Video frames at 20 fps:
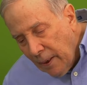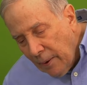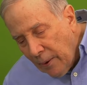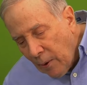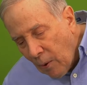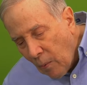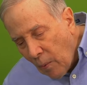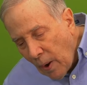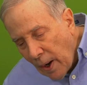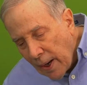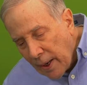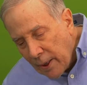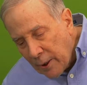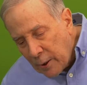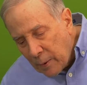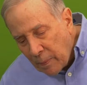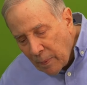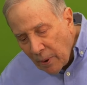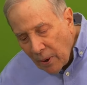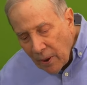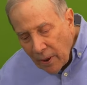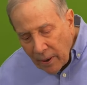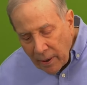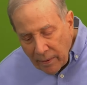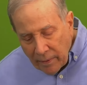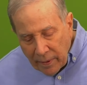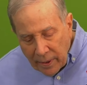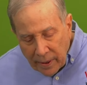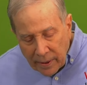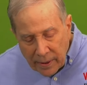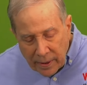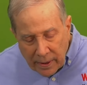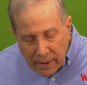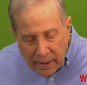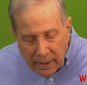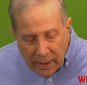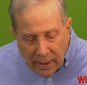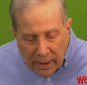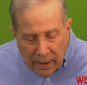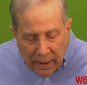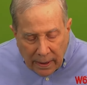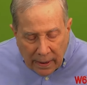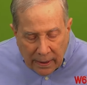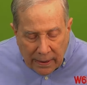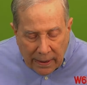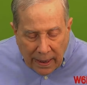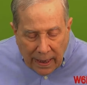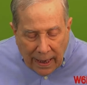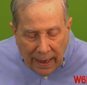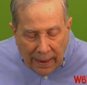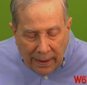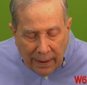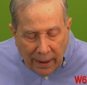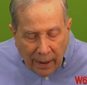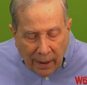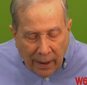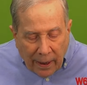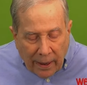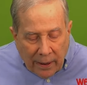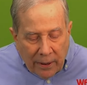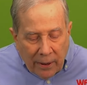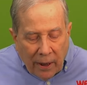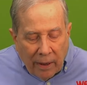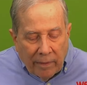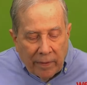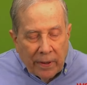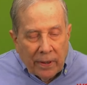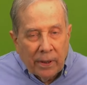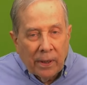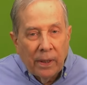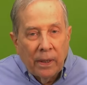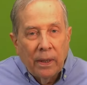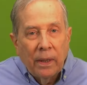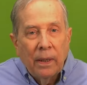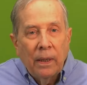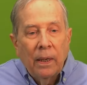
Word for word: the widest part of this is at the legs, obviously,